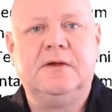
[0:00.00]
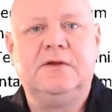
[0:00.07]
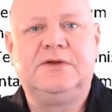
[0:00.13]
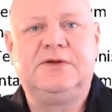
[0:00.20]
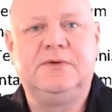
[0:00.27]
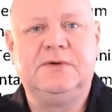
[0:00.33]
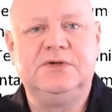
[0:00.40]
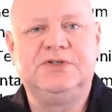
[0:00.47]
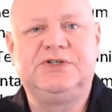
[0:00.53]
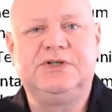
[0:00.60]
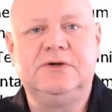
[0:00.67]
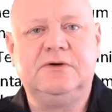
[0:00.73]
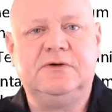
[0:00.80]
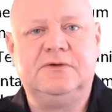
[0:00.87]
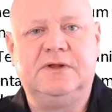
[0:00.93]
To
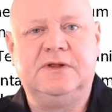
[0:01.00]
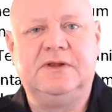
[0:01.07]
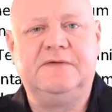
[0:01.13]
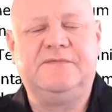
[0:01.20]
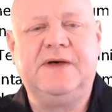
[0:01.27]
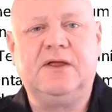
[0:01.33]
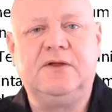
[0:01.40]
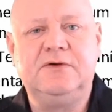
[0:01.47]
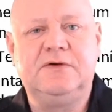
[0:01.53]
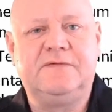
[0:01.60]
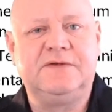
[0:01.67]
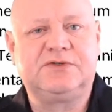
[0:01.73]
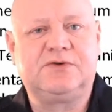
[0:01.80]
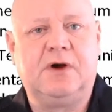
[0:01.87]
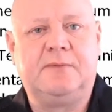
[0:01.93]
ensure that the value of
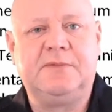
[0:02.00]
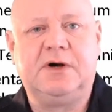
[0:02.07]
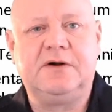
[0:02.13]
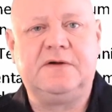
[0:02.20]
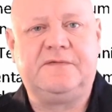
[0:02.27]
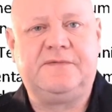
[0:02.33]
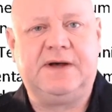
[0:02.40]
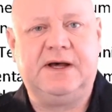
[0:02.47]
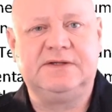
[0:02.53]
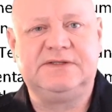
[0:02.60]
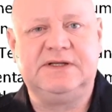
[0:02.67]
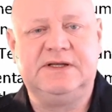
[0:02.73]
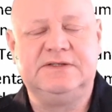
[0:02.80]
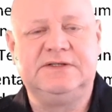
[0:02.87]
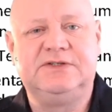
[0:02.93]
the Scrum artifacts
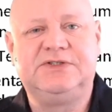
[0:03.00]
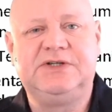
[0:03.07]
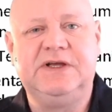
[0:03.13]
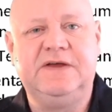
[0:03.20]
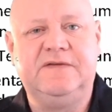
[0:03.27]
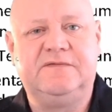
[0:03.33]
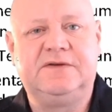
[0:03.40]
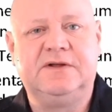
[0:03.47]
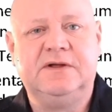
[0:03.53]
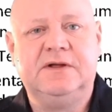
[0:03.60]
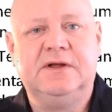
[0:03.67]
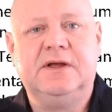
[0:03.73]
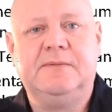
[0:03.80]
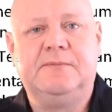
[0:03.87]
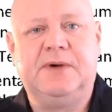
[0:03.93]
is achieved
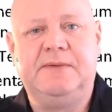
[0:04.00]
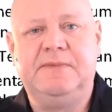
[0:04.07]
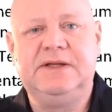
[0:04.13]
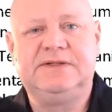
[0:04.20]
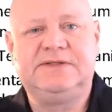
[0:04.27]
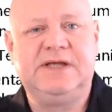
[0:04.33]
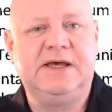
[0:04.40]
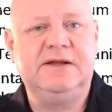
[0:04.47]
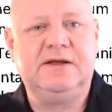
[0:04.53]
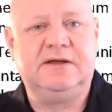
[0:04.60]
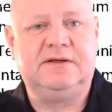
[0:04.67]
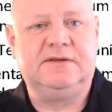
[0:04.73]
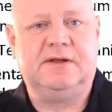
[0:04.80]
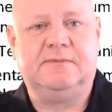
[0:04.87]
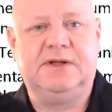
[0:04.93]
by
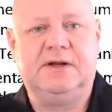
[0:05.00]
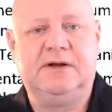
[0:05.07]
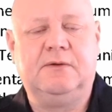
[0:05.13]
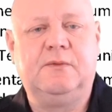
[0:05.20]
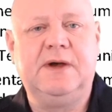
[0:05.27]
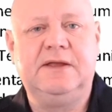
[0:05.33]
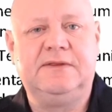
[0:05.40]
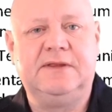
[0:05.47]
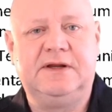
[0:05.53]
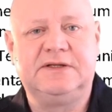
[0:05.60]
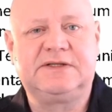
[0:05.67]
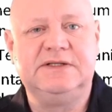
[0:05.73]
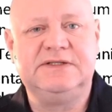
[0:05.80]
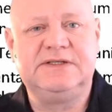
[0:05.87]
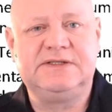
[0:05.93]
maintaining them in a way that is
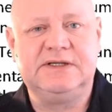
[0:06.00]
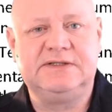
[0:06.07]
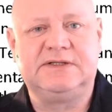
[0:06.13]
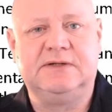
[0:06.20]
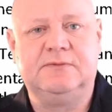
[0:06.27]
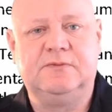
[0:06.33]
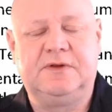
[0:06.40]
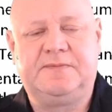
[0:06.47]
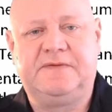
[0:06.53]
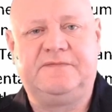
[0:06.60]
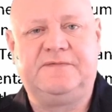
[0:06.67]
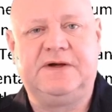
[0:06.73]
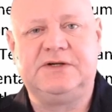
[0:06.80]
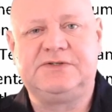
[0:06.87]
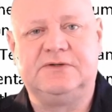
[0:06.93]
consistent with
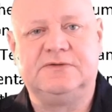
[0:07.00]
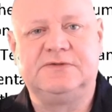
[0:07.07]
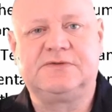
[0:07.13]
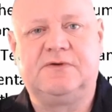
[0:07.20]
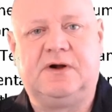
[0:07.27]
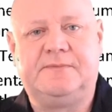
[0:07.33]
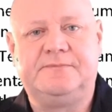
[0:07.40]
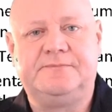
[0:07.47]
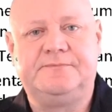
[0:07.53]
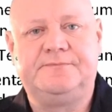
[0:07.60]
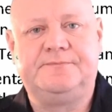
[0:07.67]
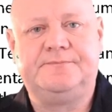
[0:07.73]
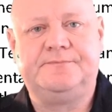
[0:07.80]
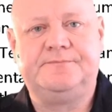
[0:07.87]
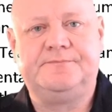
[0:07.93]
professional Scrum.
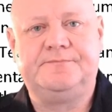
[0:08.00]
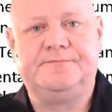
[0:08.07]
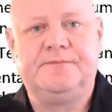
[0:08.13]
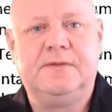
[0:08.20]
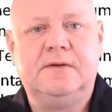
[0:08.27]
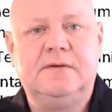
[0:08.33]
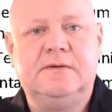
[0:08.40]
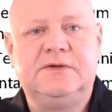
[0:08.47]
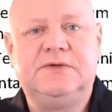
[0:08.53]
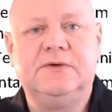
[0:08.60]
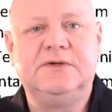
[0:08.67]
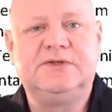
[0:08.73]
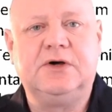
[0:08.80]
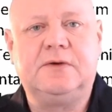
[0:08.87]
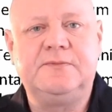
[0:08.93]
To
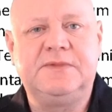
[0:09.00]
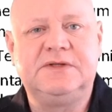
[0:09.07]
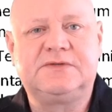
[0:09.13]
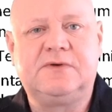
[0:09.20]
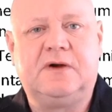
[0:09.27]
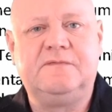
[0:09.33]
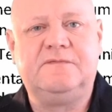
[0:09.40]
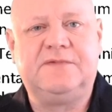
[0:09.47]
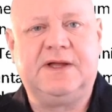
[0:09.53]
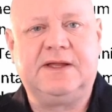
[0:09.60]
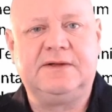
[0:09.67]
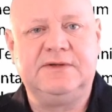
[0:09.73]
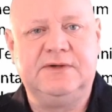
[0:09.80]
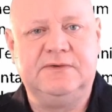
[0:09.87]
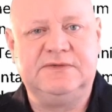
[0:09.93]
adopt the Scrum
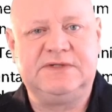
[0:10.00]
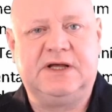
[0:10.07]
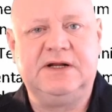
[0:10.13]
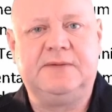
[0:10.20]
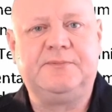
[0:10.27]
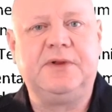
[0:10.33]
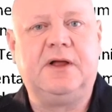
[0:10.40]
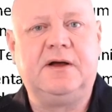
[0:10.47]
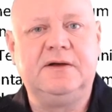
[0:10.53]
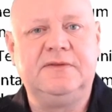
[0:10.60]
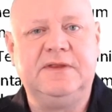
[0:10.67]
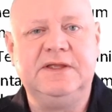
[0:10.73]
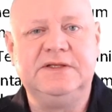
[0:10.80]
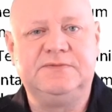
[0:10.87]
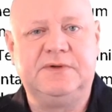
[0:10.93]
values and applying
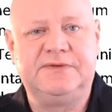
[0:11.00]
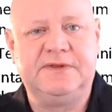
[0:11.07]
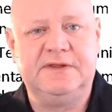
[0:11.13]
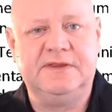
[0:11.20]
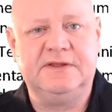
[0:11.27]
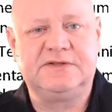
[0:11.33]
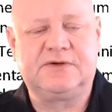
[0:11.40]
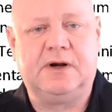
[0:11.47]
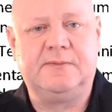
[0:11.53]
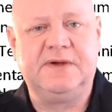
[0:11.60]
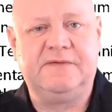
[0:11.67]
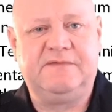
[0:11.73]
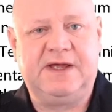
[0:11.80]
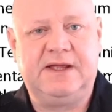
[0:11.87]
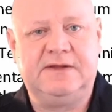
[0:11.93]
these within the Scrum
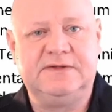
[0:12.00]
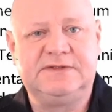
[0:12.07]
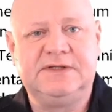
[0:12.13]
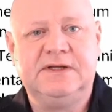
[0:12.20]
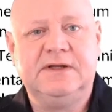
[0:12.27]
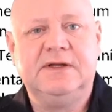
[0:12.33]
events,